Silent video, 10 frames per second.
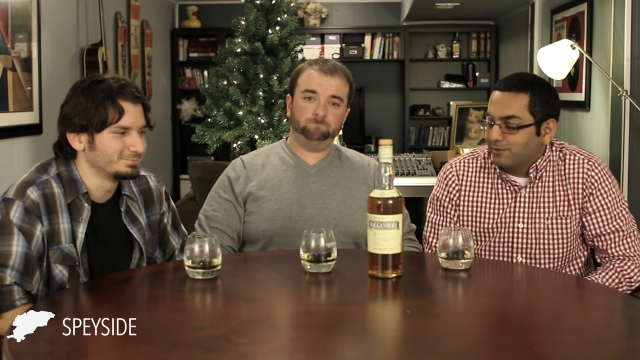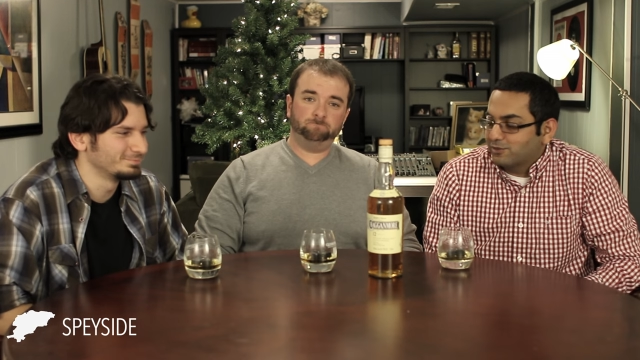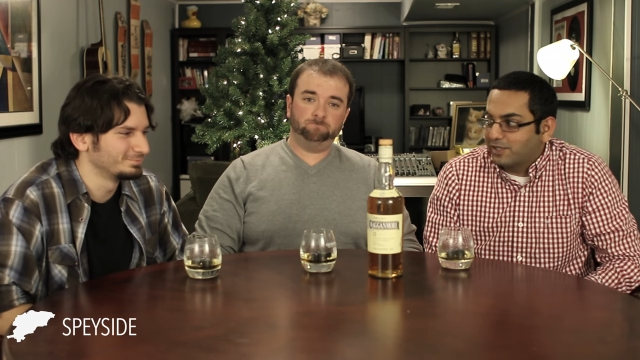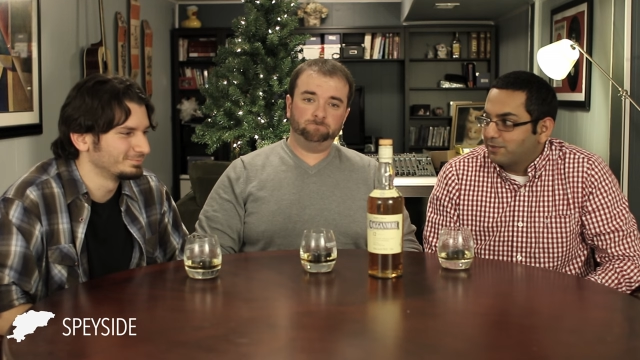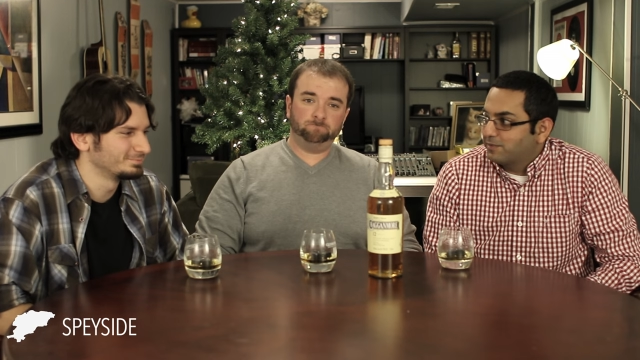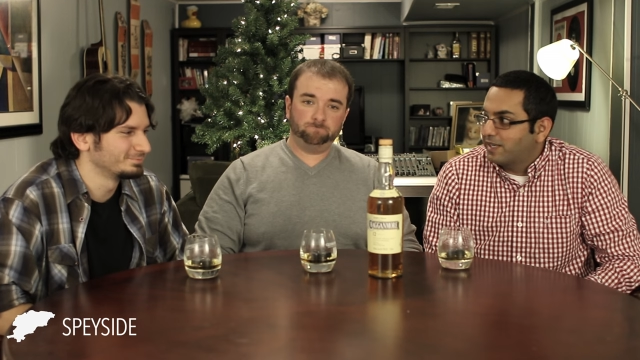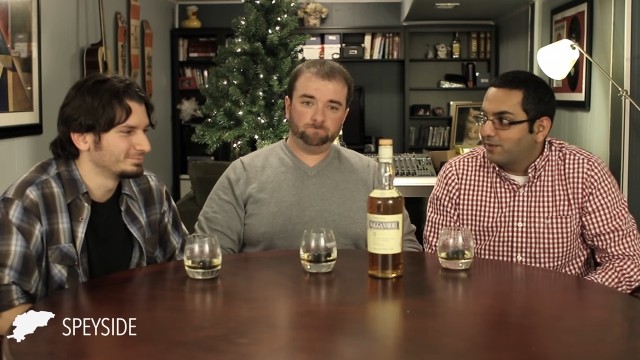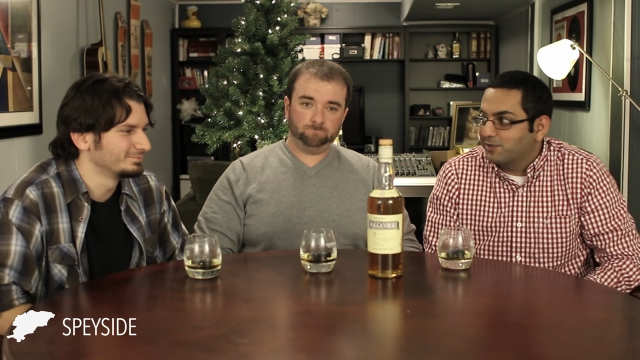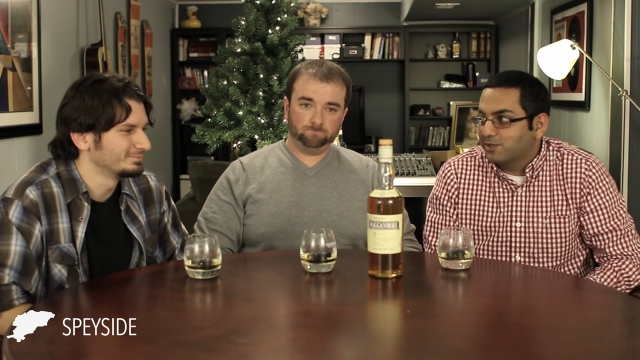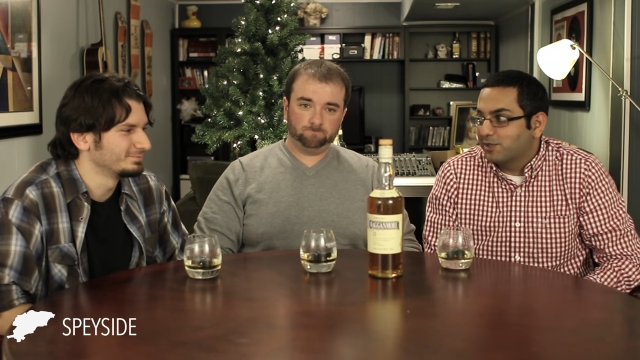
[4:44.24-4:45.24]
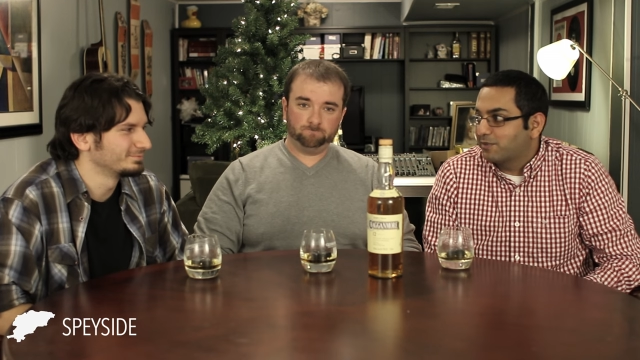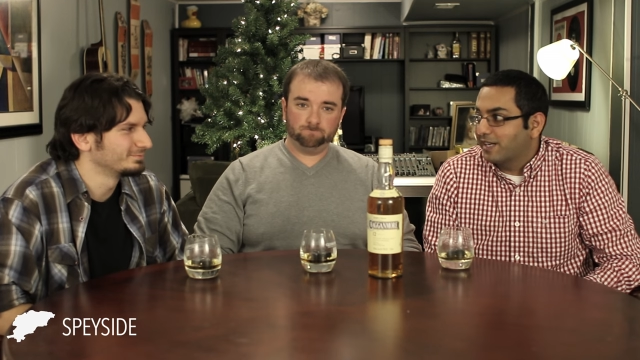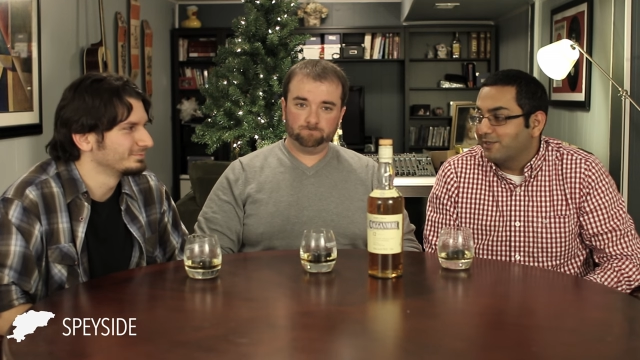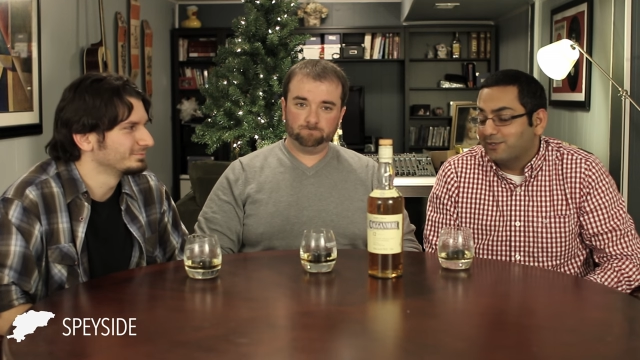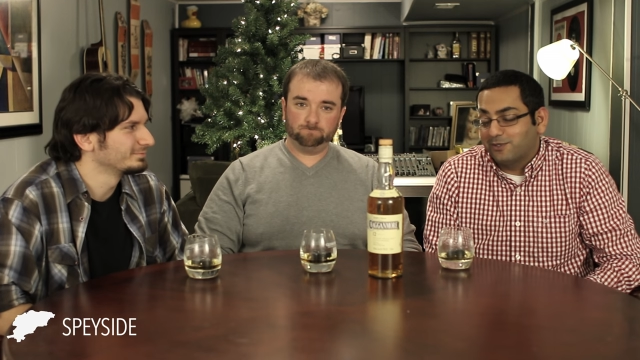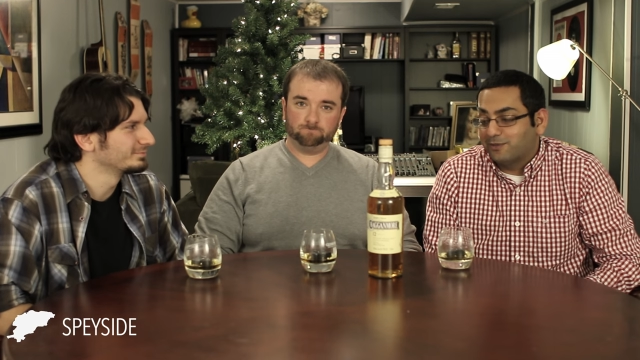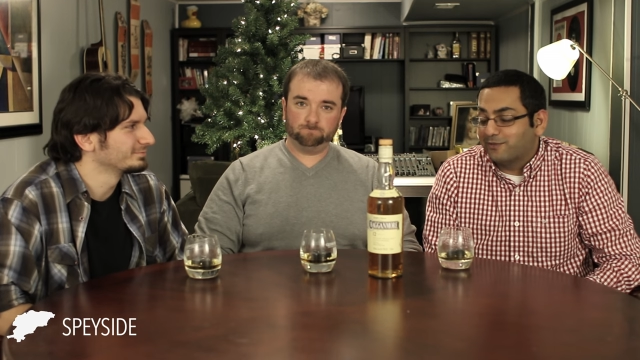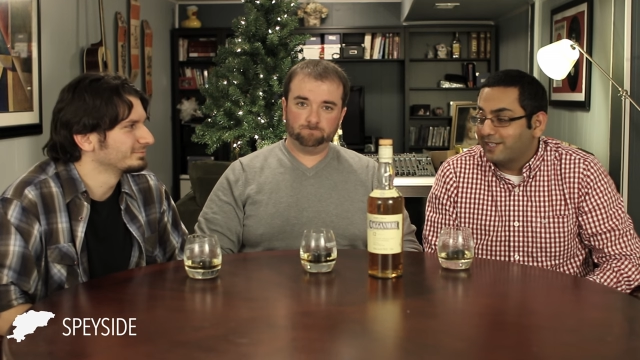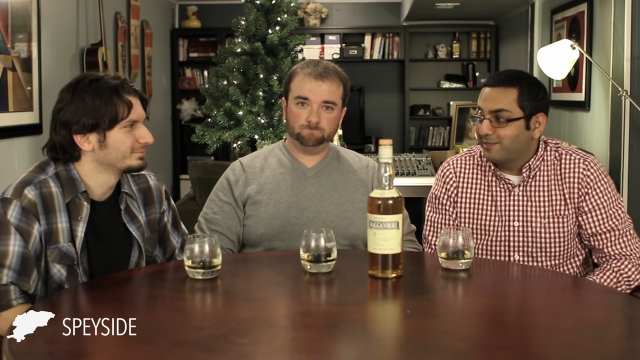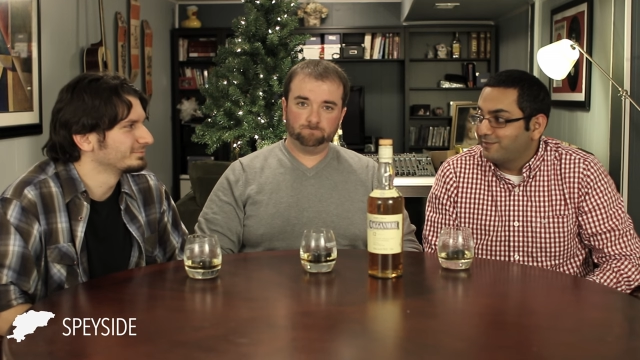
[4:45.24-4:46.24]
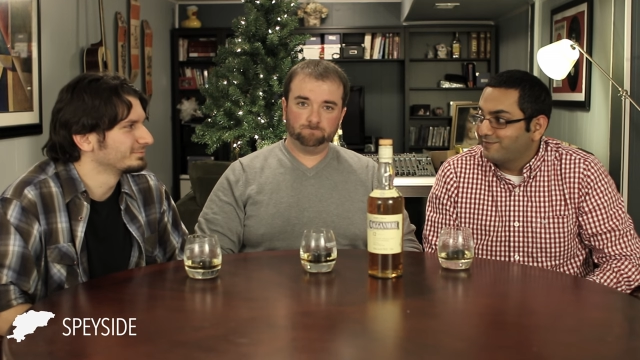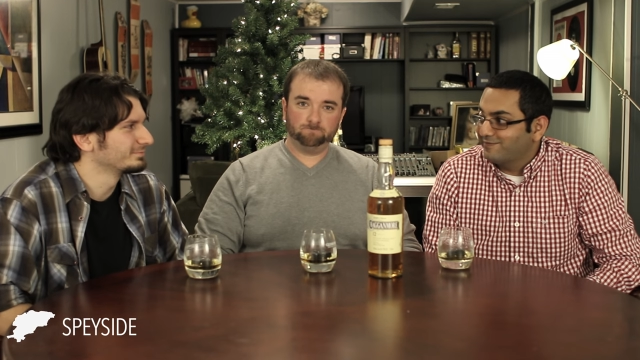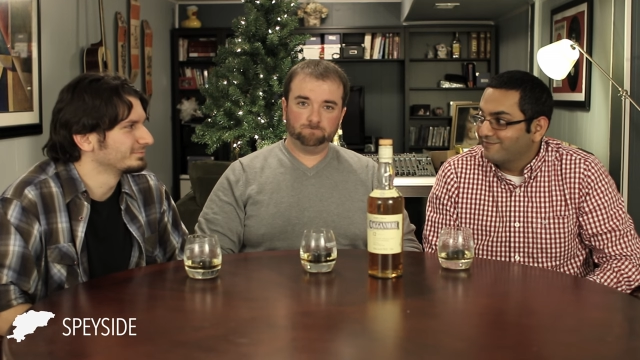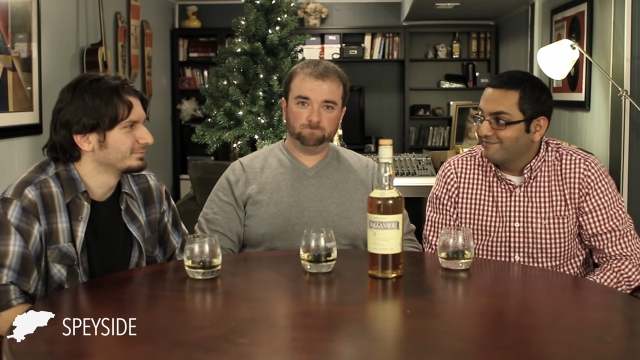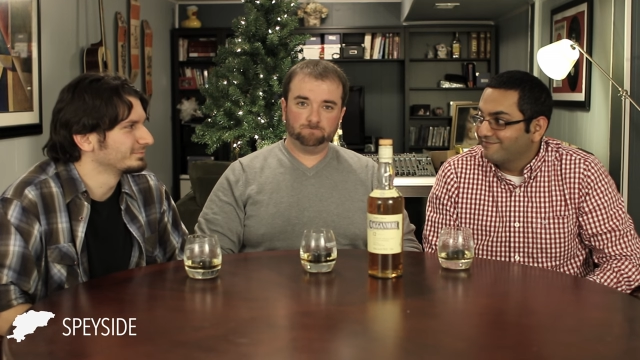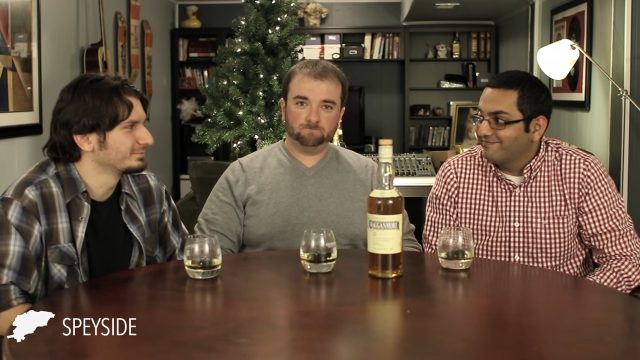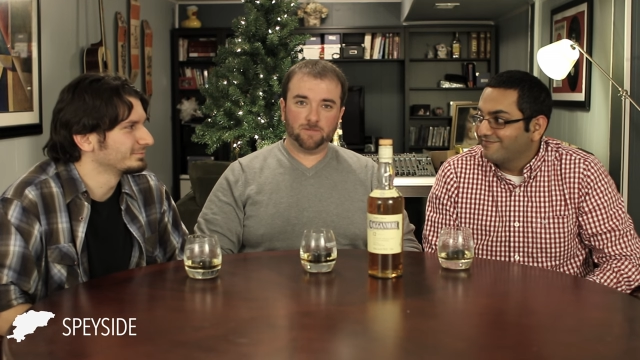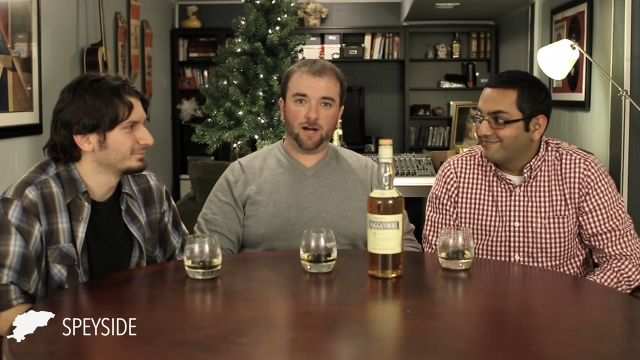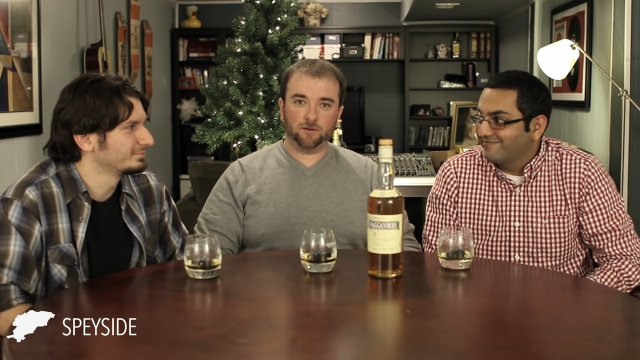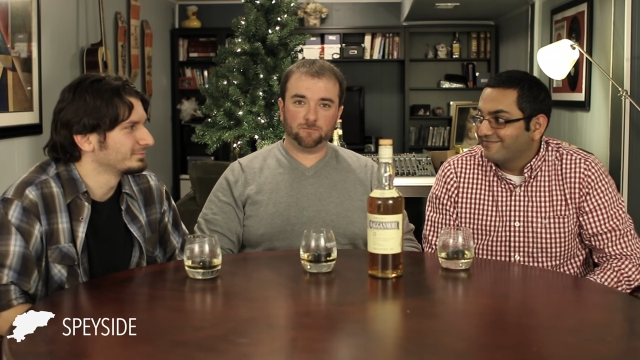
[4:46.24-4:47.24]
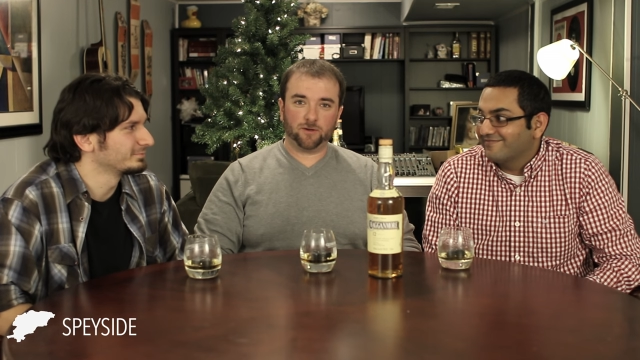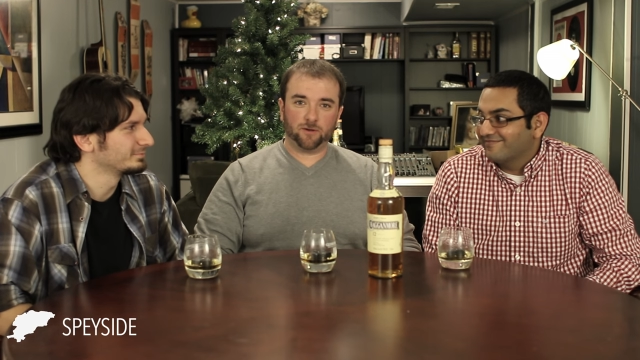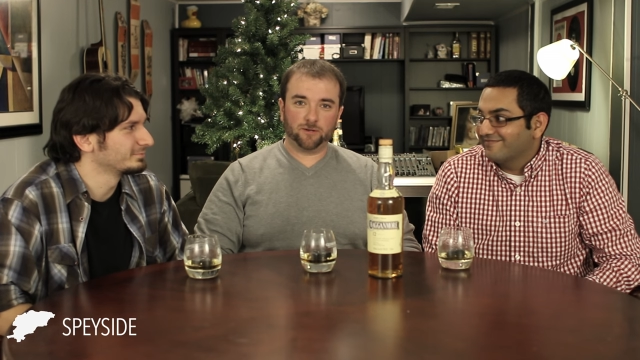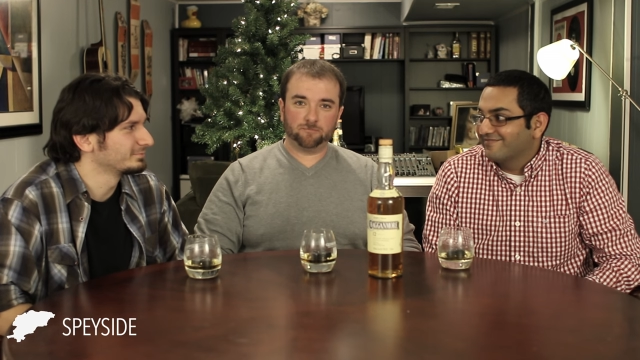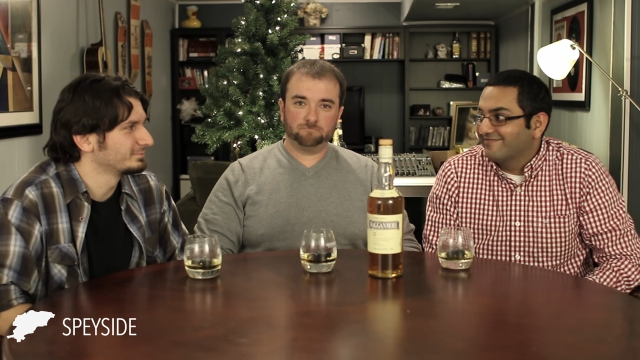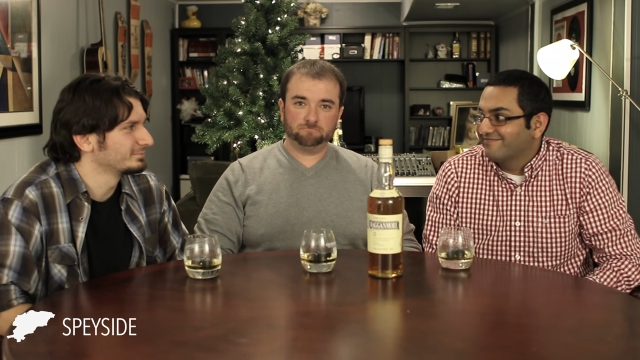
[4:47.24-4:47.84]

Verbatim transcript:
Speaker 1: What's wrong with brown? Once you go brown, you don't frown. I'm frowning.